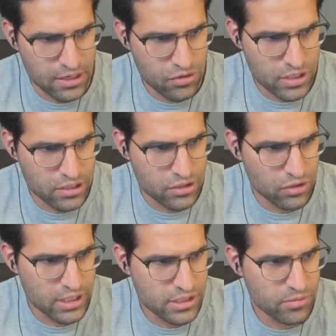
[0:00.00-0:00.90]
Then you can
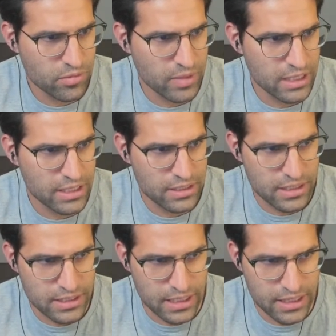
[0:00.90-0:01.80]
look at some of my data
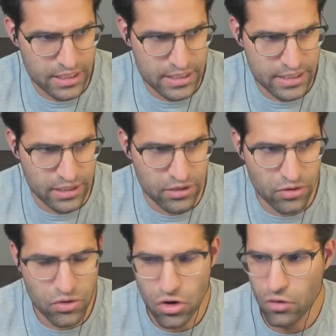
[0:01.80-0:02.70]
sets, like this
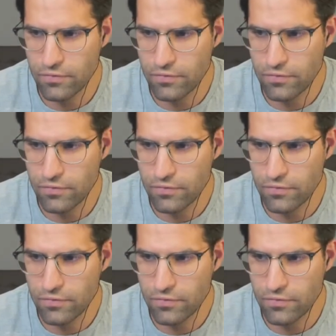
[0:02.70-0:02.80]
Zillow